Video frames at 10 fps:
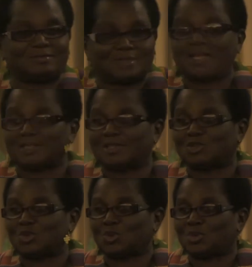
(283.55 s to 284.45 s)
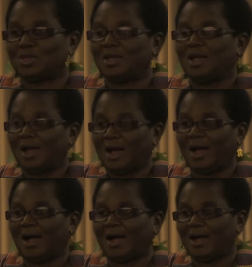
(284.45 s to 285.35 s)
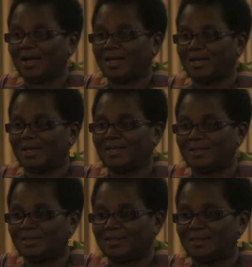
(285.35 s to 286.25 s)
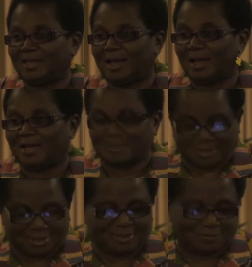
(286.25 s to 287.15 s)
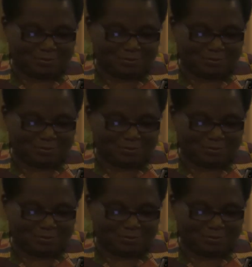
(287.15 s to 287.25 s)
that's the truth, are in their hands.